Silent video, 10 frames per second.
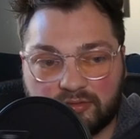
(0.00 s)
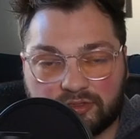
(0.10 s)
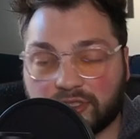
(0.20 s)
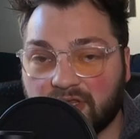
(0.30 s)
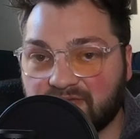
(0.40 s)

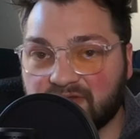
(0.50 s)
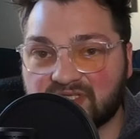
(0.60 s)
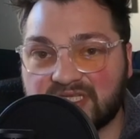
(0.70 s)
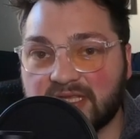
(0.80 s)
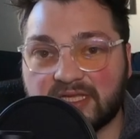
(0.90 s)
Charlie, if you're
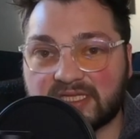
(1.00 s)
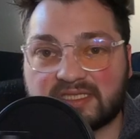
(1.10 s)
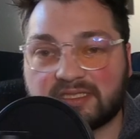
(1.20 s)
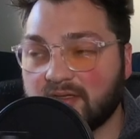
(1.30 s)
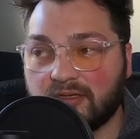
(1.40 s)
seeing
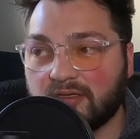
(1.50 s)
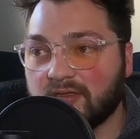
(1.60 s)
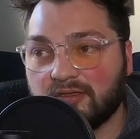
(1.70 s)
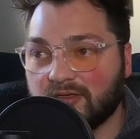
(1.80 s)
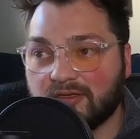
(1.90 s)
this,
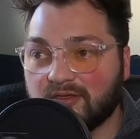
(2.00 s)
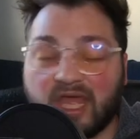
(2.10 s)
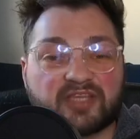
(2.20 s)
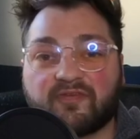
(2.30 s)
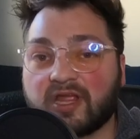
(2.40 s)

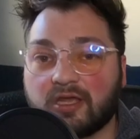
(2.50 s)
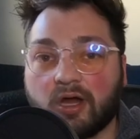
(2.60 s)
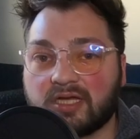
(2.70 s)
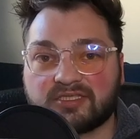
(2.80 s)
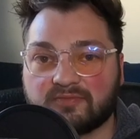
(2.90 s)
that's freaking
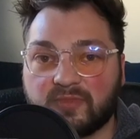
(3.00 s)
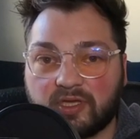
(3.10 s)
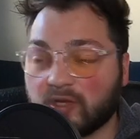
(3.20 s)
awesome.